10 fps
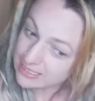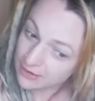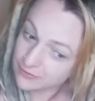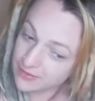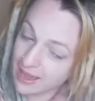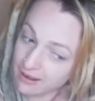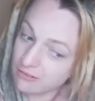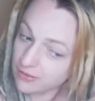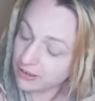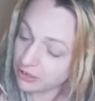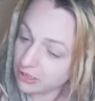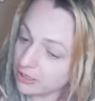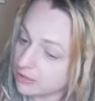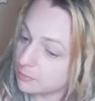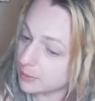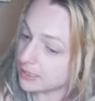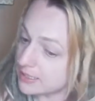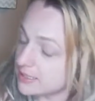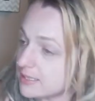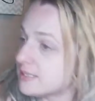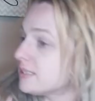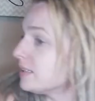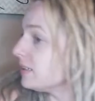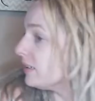stuff out of here, because,